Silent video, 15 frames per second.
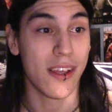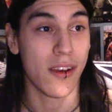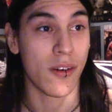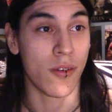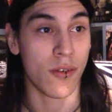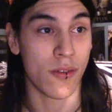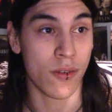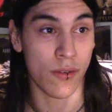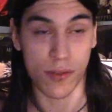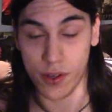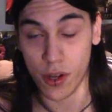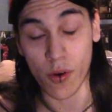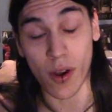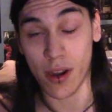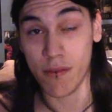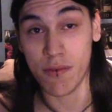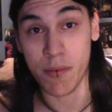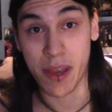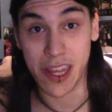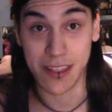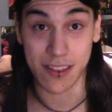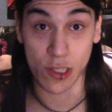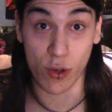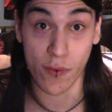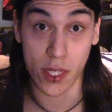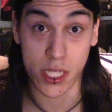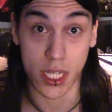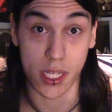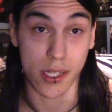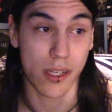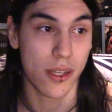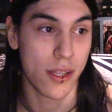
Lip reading: or know of the band Silvertung.